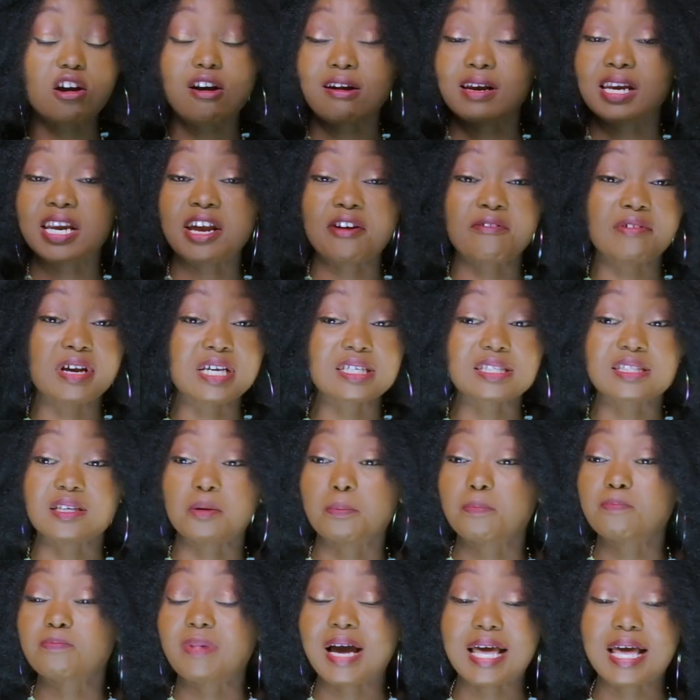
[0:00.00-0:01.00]
cutleries,
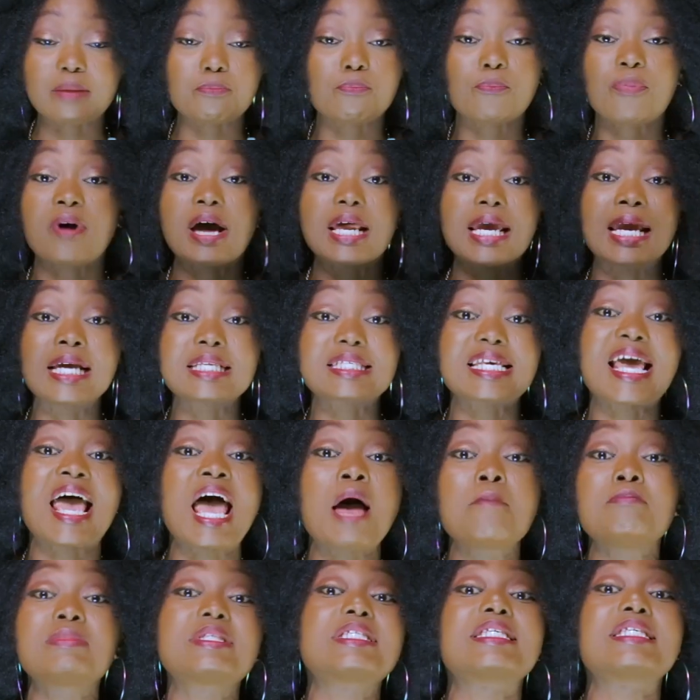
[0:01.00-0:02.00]
but it's
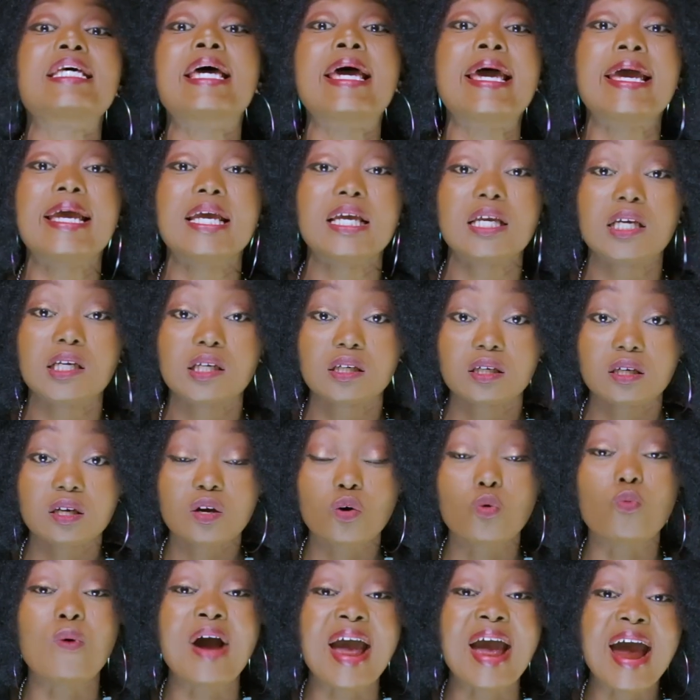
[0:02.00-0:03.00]
empty.
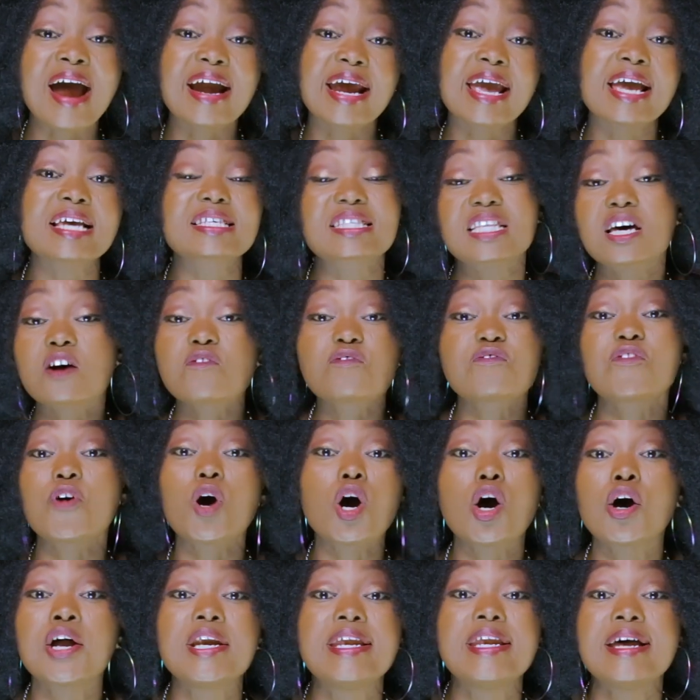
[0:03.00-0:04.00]
Where is the
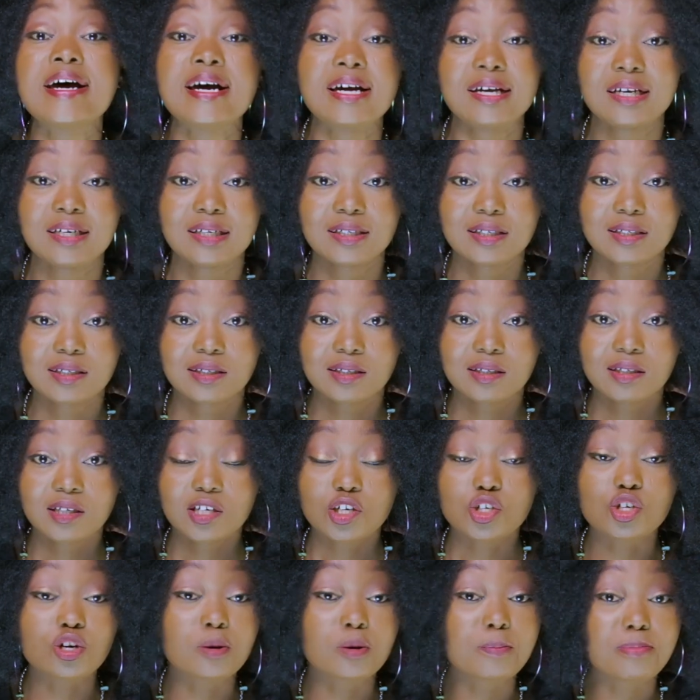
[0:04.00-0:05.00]
food?
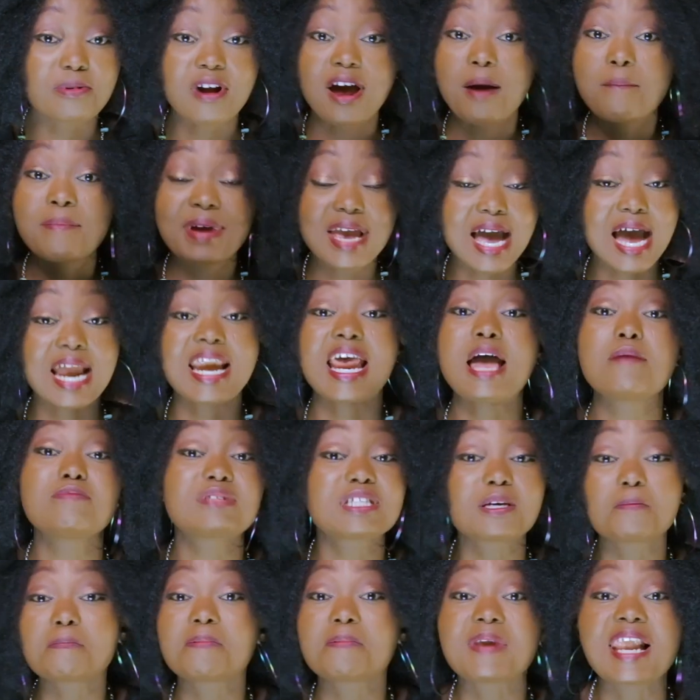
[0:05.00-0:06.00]
You brought me an
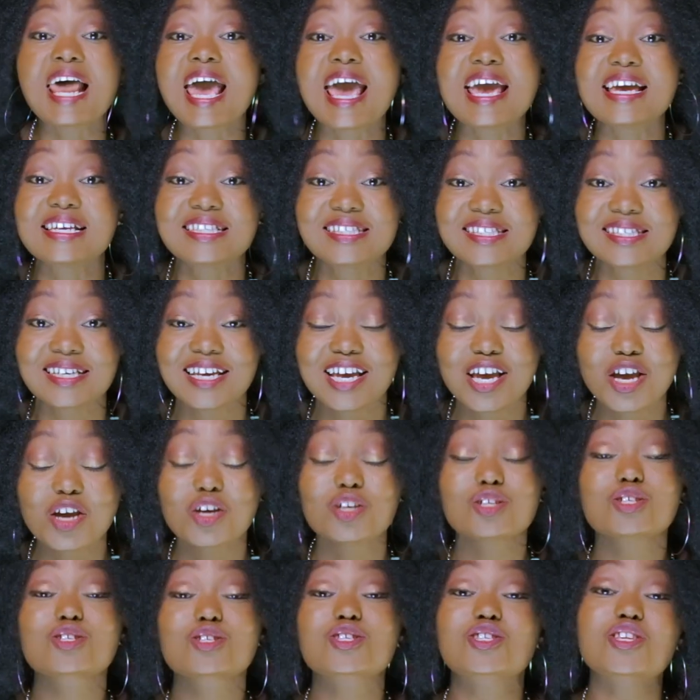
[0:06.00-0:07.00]
empty plate.
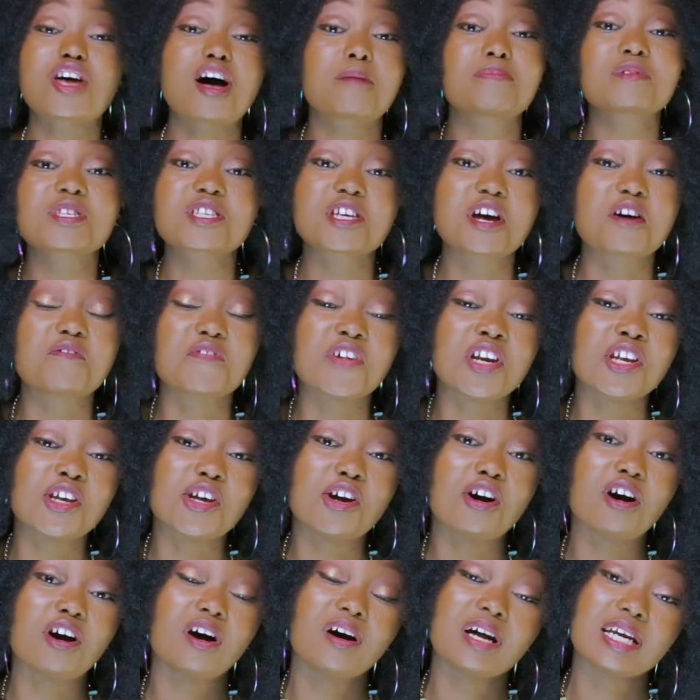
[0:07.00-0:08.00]
Stop
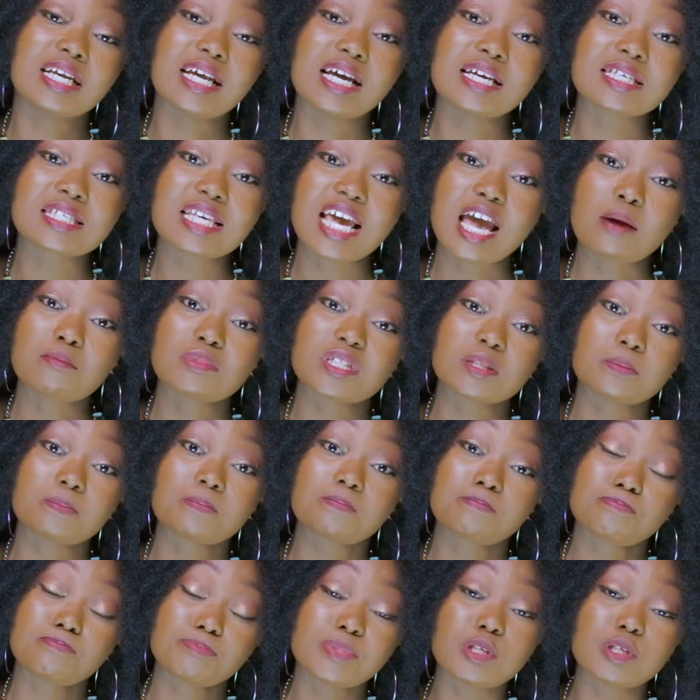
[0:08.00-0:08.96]
serving your audience empty,